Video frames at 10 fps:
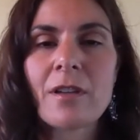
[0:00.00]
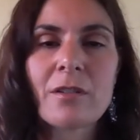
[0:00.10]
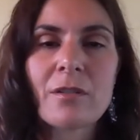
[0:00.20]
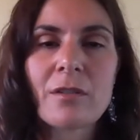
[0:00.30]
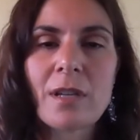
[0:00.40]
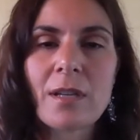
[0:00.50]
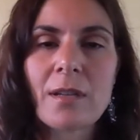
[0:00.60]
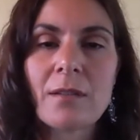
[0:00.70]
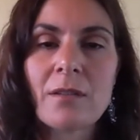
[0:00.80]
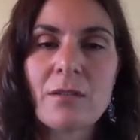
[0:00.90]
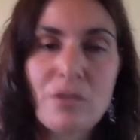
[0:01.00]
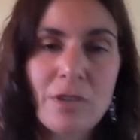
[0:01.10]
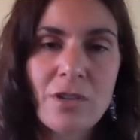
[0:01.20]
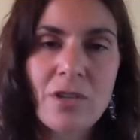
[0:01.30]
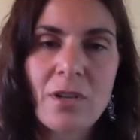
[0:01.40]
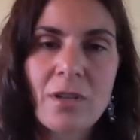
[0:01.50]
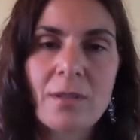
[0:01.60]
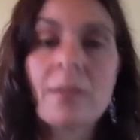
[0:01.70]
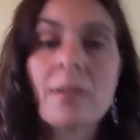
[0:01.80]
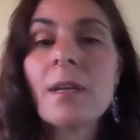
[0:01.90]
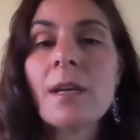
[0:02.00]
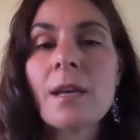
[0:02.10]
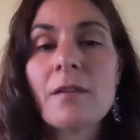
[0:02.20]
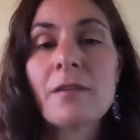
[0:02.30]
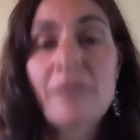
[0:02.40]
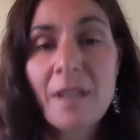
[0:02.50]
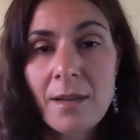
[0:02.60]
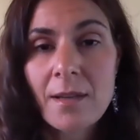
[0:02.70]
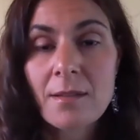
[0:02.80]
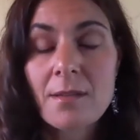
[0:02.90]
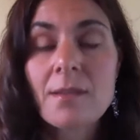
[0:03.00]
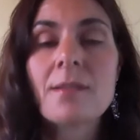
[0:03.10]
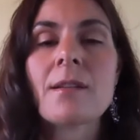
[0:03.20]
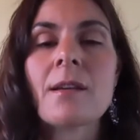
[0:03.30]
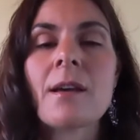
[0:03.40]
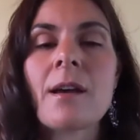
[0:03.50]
including nutrition, fitness,